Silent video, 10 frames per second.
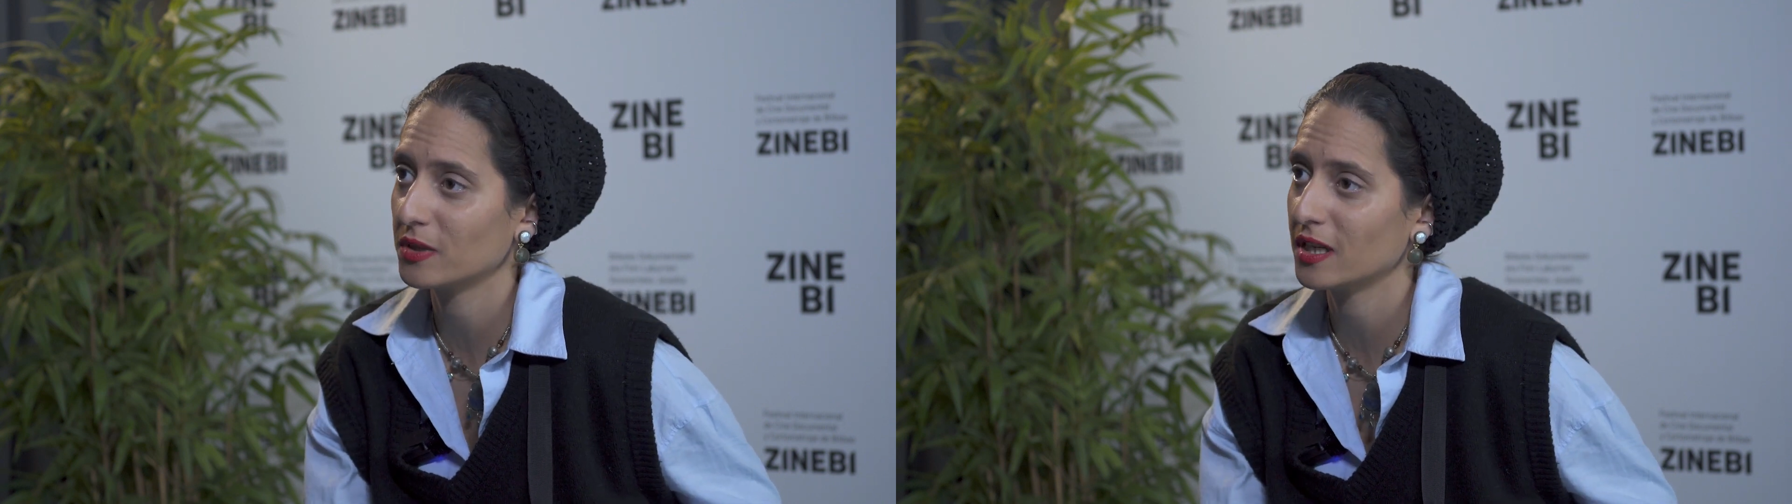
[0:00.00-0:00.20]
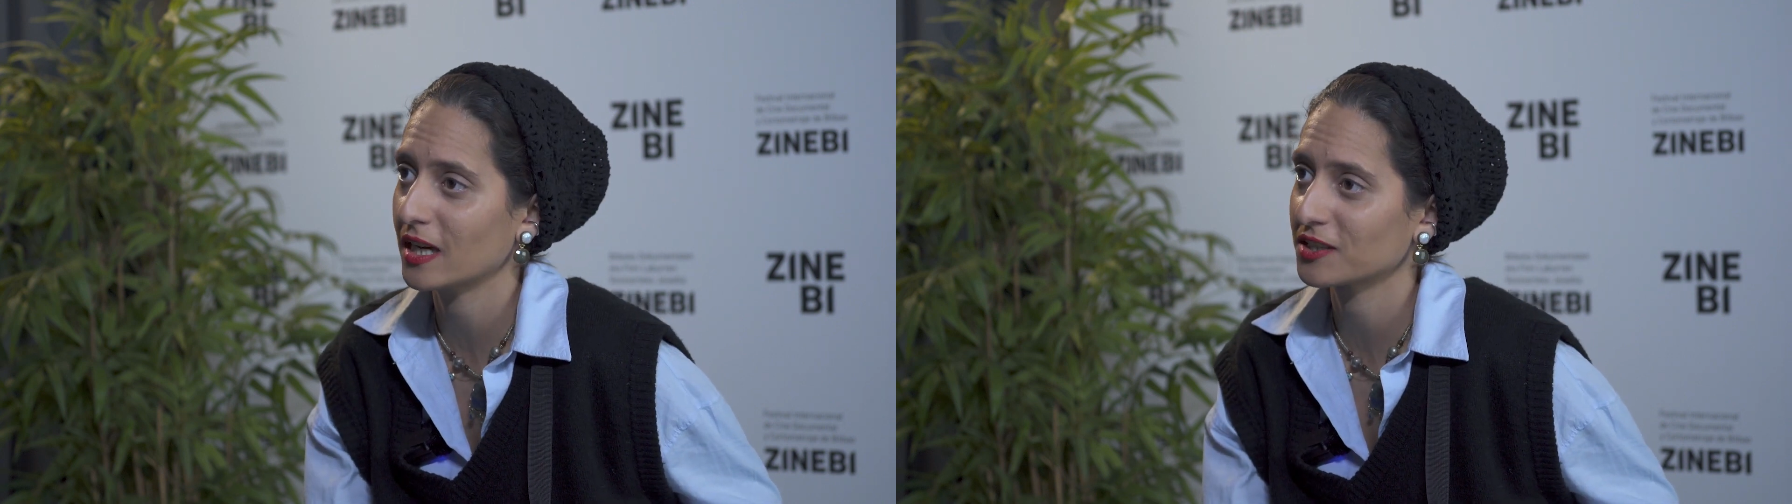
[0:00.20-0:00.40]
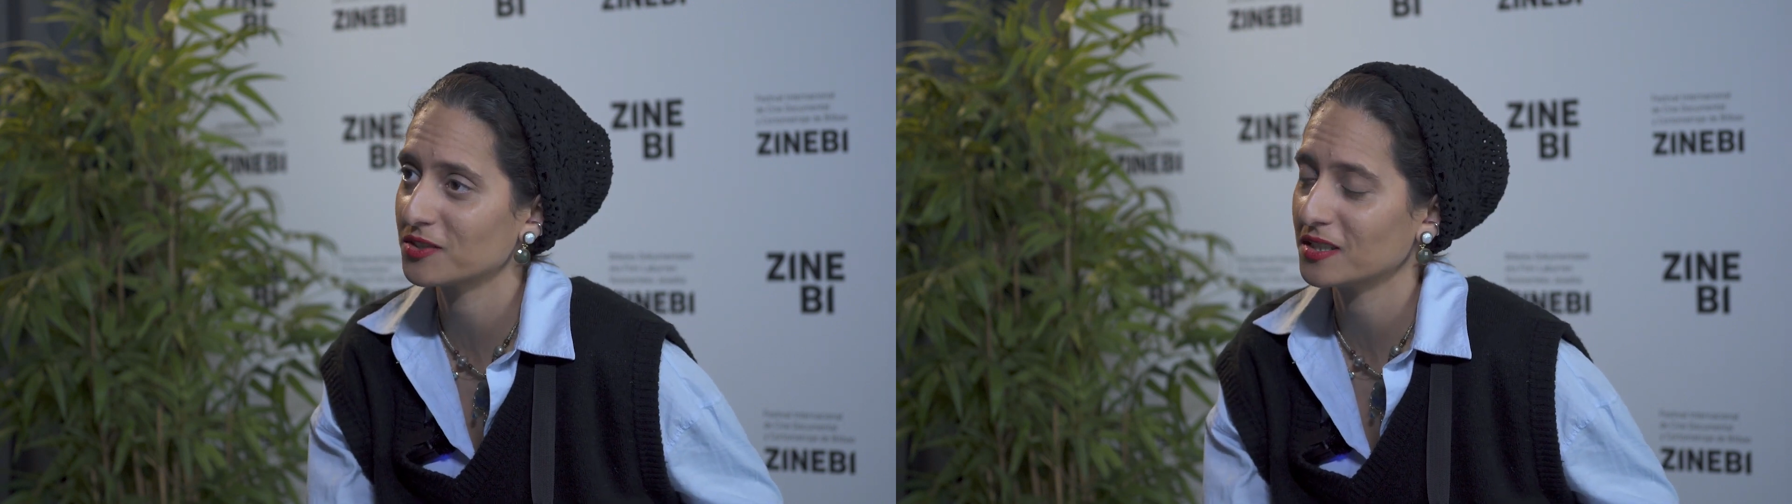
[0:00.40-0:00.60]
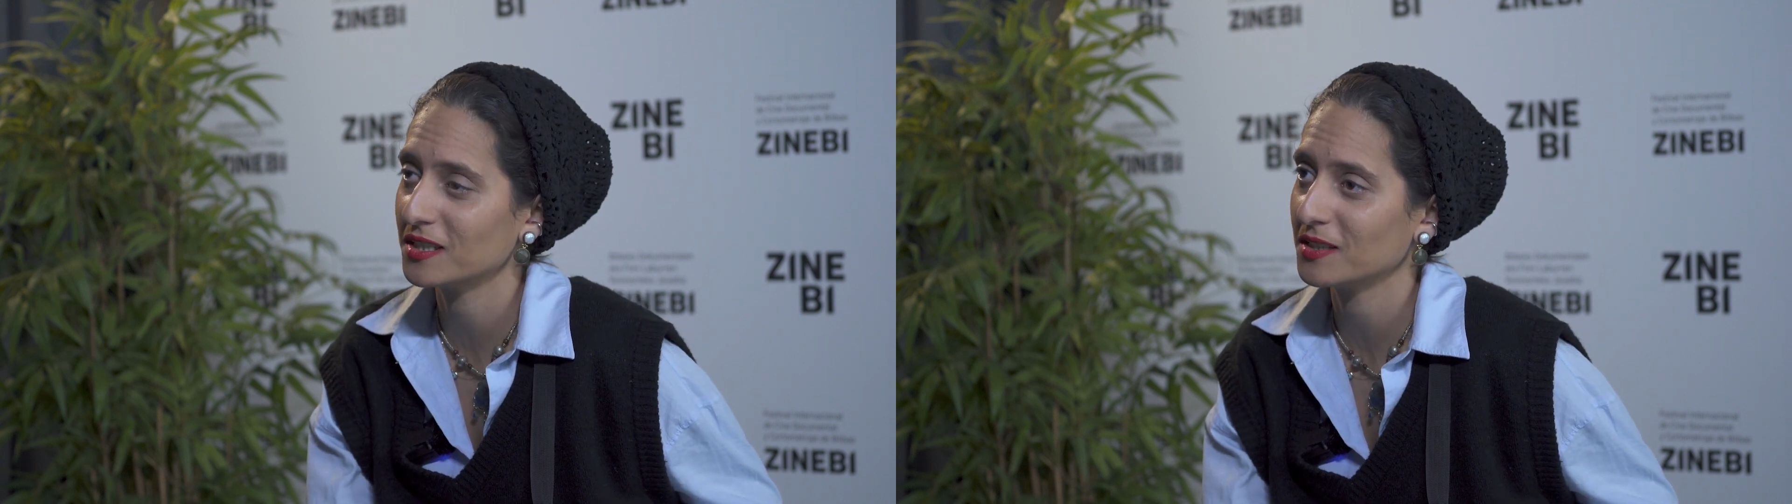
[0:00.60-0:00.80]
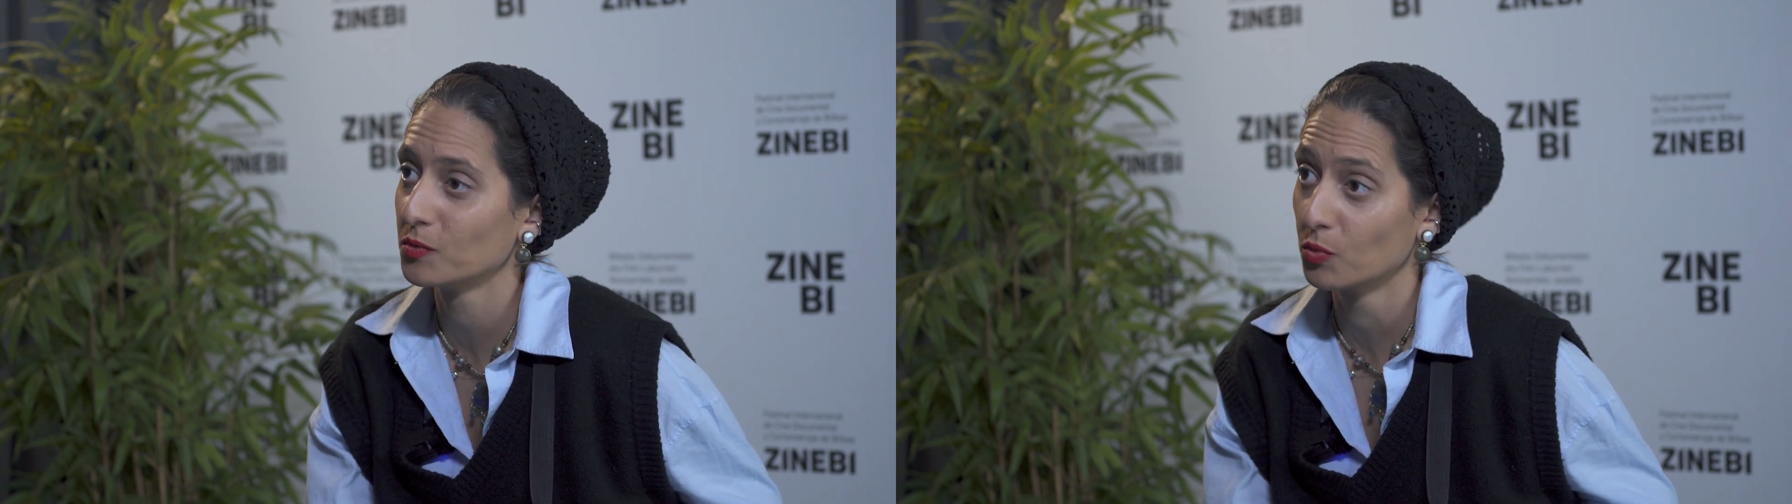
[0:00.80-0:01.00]
We
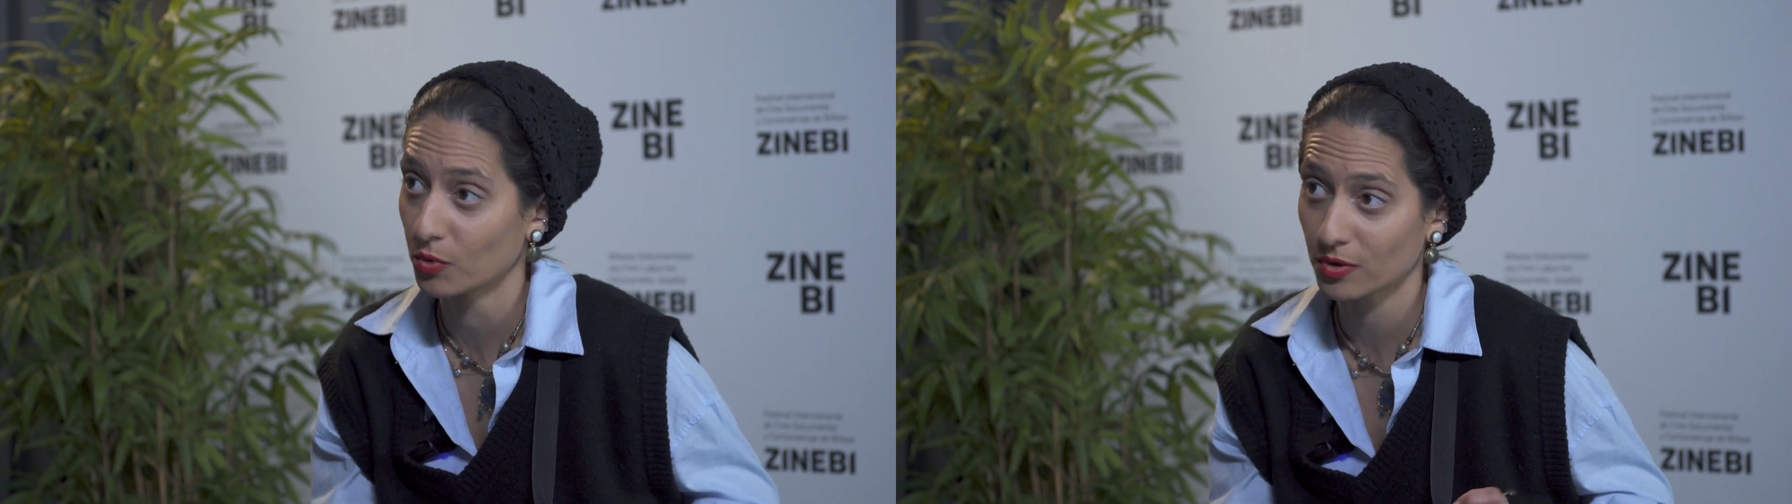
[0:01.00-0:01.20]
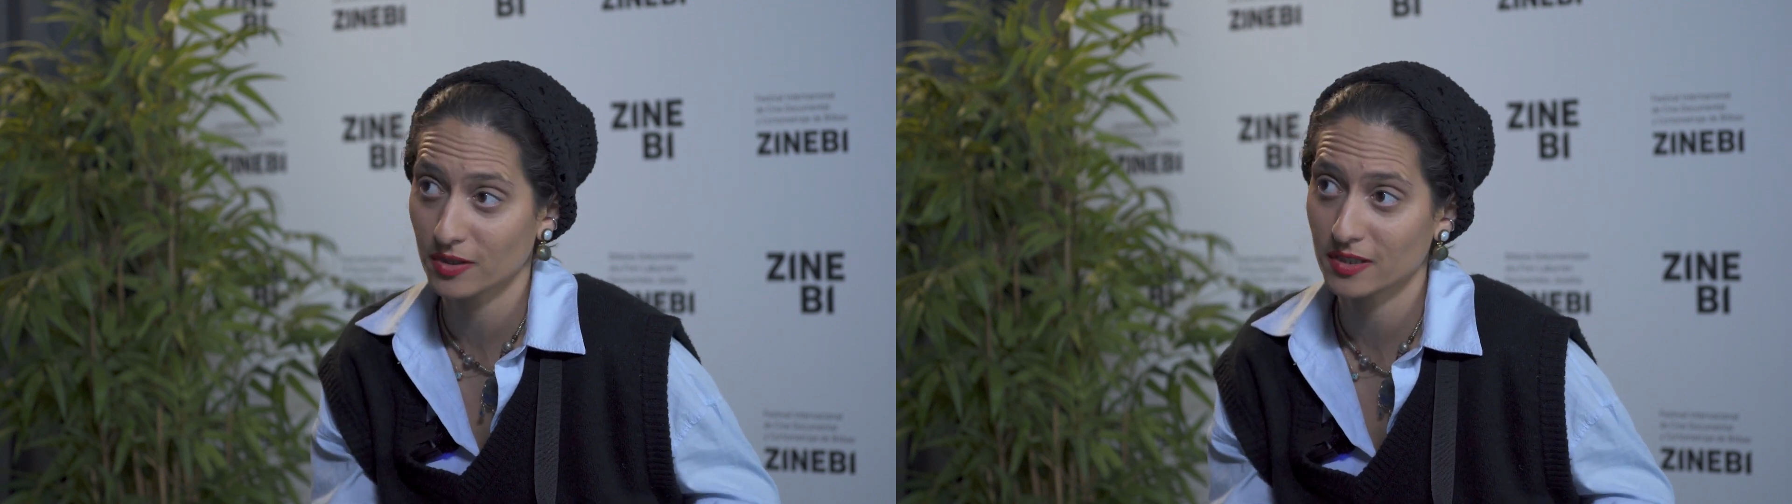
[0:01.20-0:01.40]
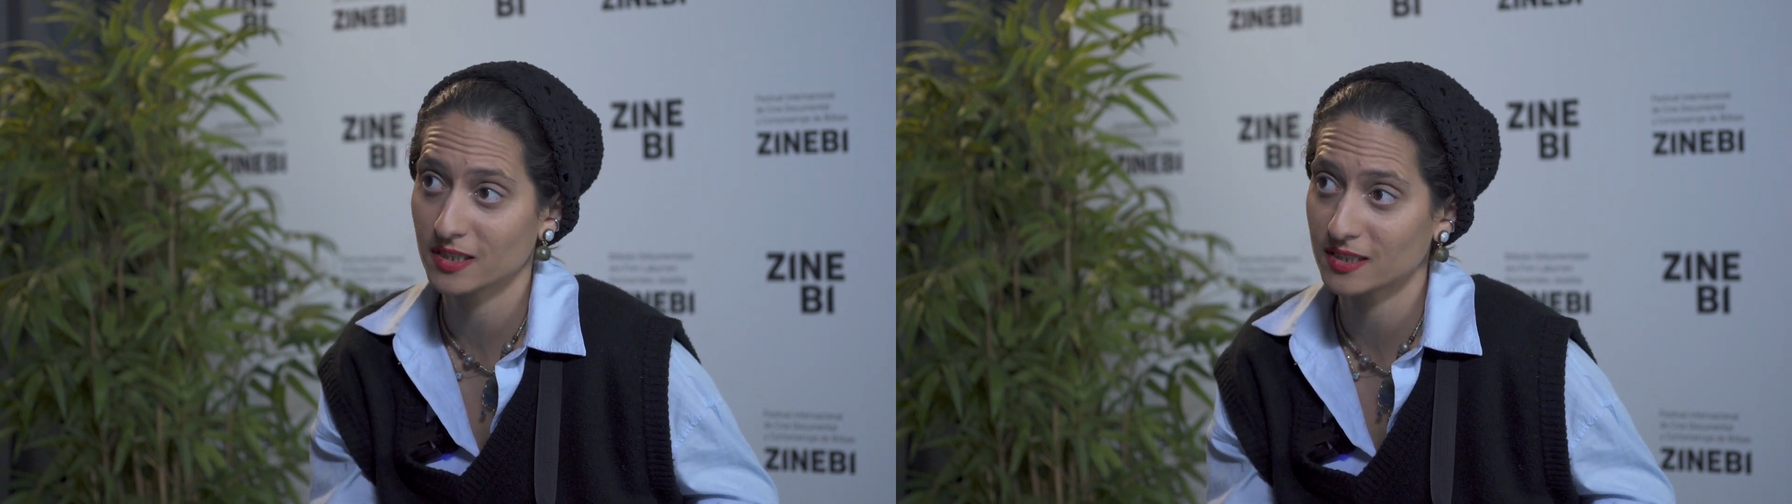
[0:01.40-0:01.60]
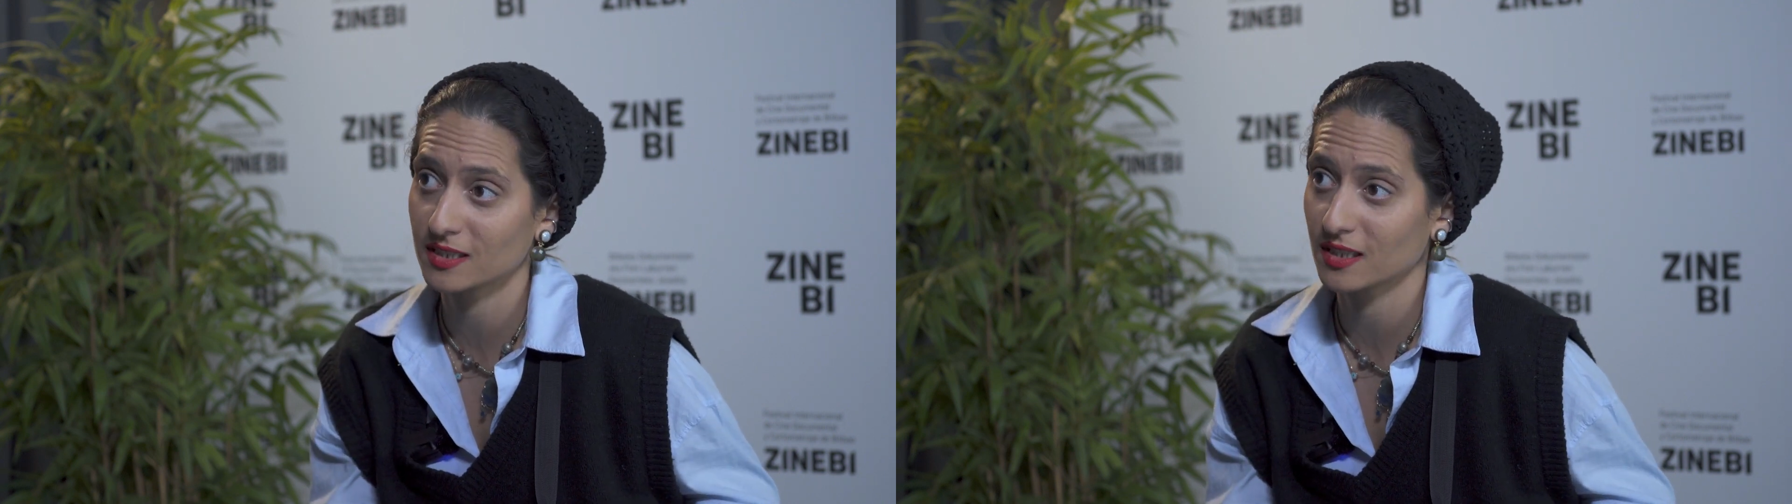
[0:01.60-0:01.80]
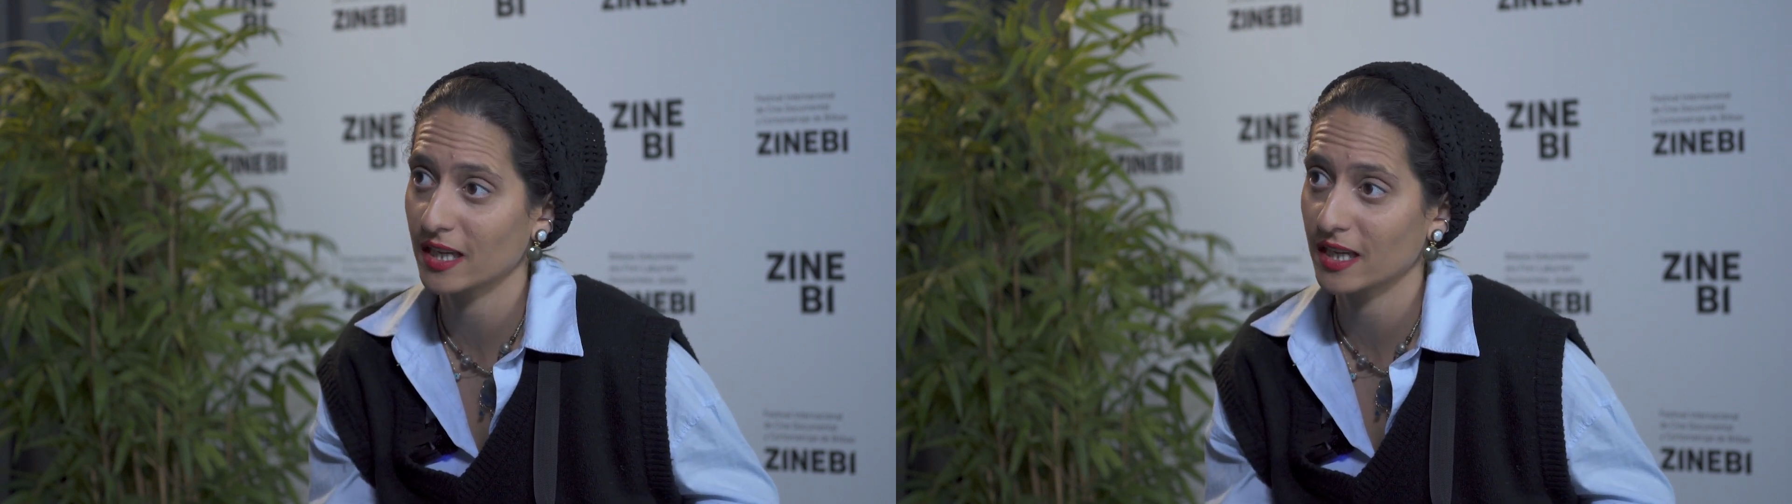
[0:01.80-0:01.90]
actually worked